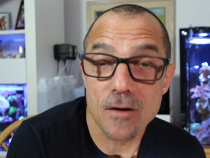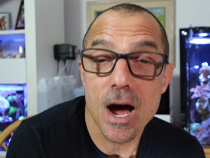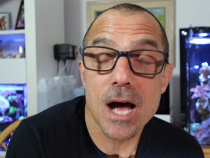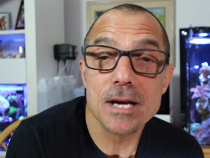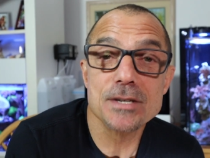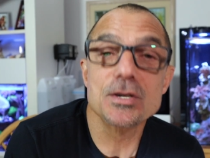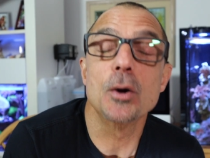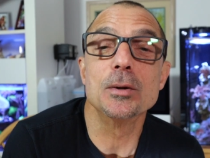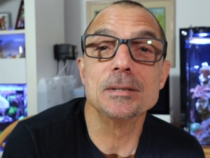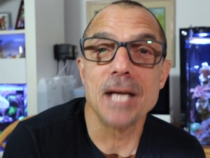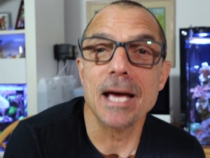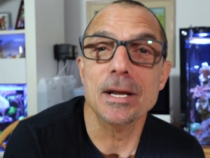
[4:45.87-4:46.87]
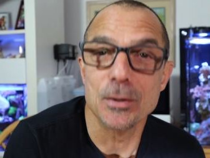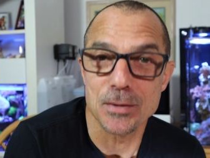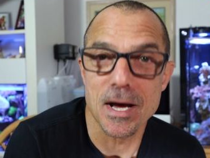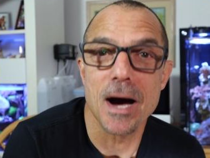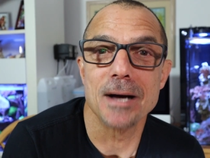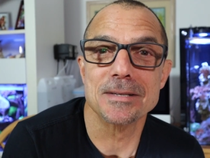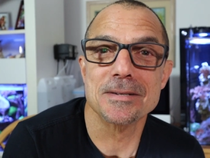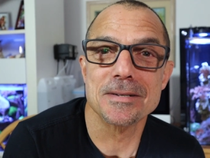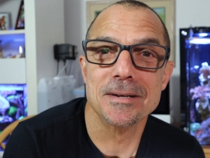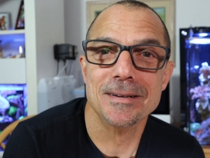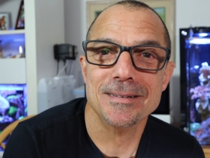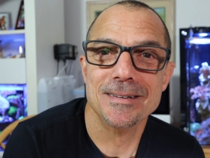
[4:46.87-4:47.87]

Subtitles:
fries or tater tots?